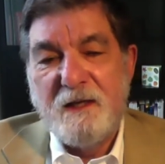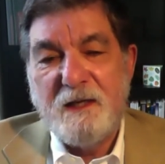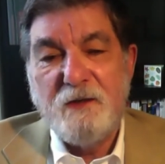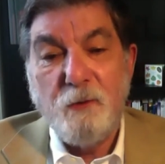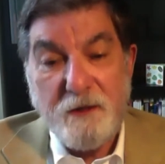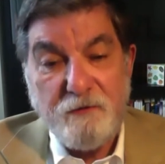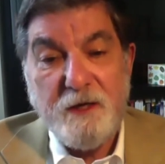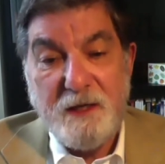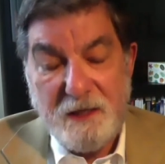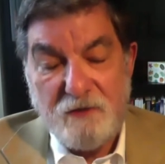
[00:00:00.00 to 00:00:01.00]
a North
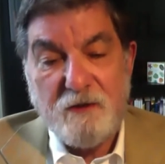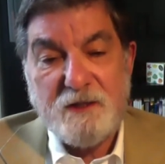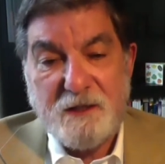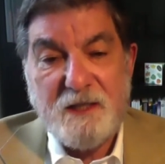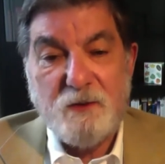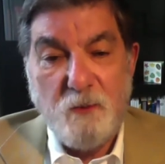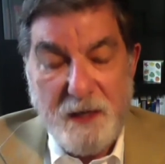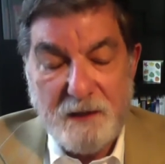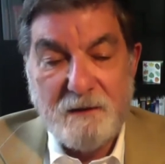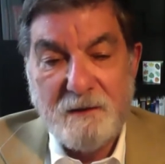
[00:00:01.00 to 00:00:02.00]
Korean interest as
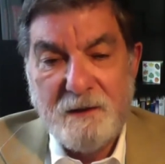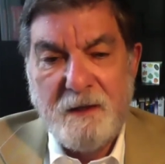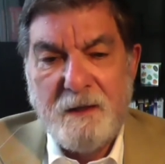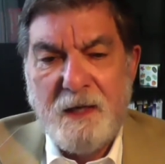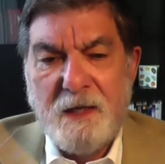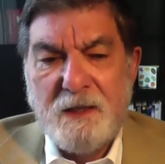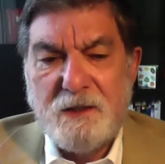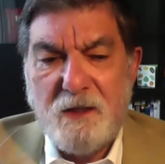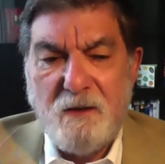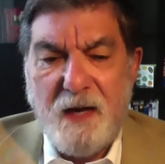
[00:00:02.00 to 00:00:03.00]
well.
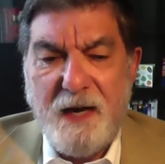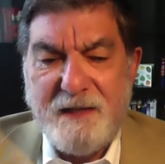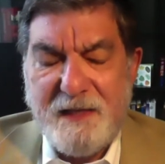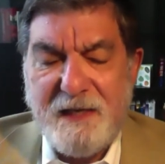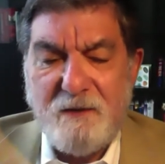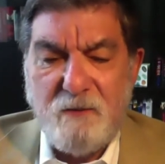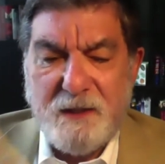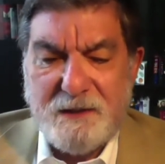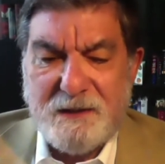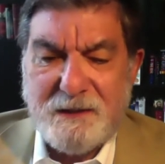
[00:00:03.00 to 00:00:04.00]
So I think it
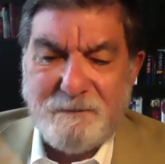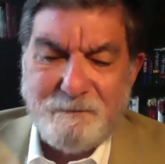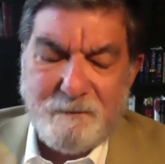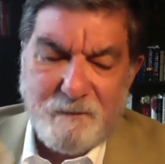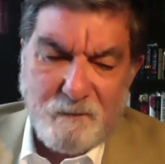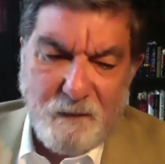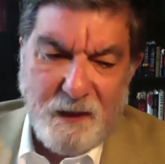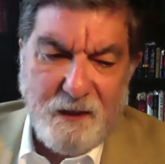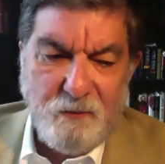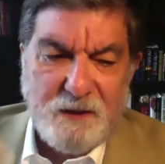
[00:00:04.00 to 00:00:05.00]
was
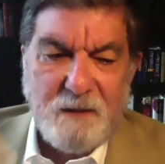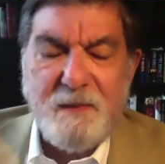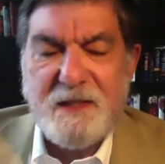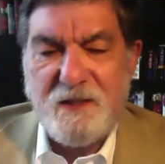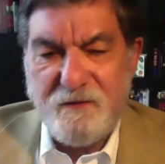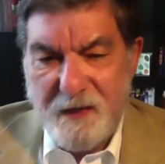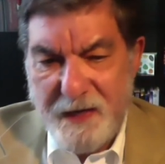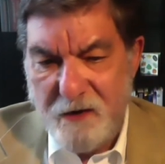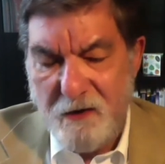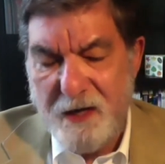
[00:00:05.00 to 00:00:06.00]
a
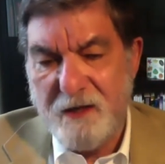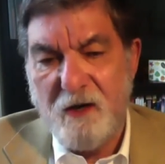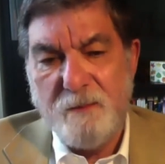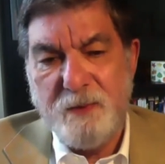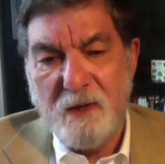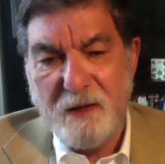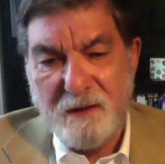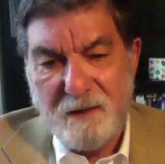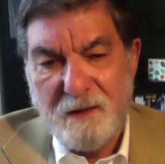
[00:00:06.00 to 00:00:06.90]
misfire on our part.